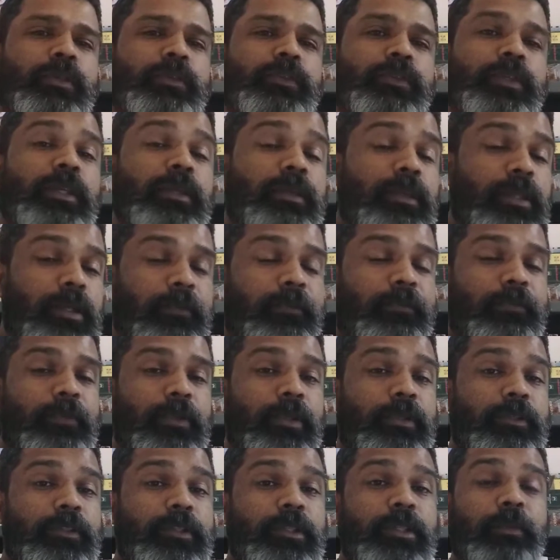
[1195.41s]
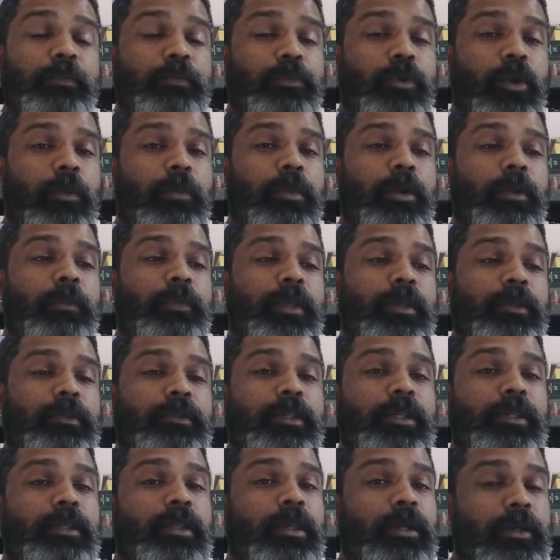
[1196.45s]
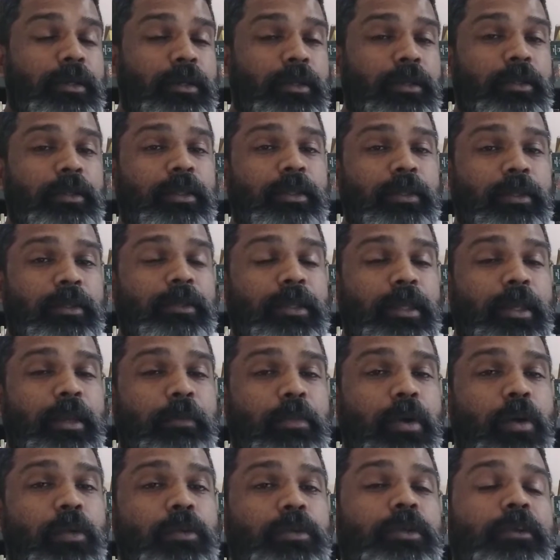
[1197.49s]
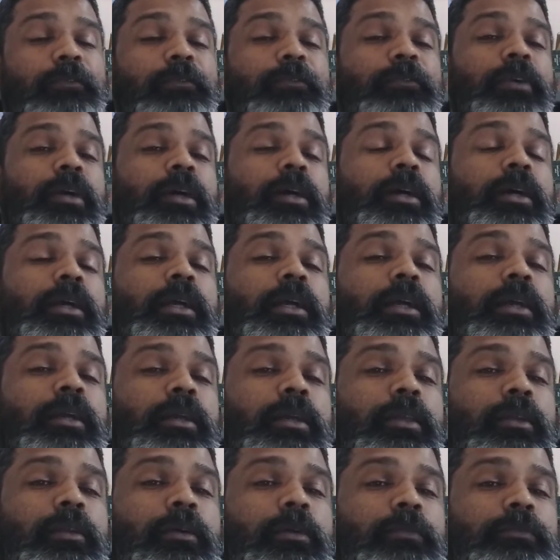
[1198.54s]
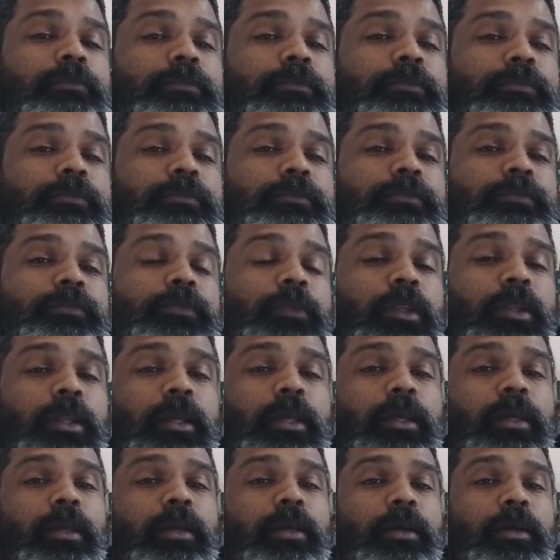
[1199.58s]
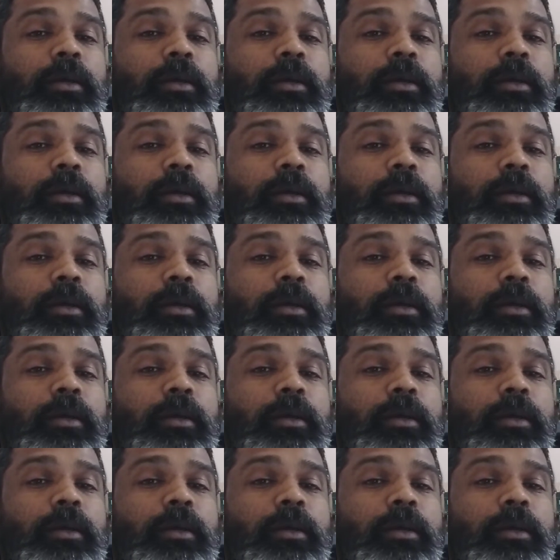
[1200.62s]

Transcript: See the difference, see the problem there, see the amount of you know the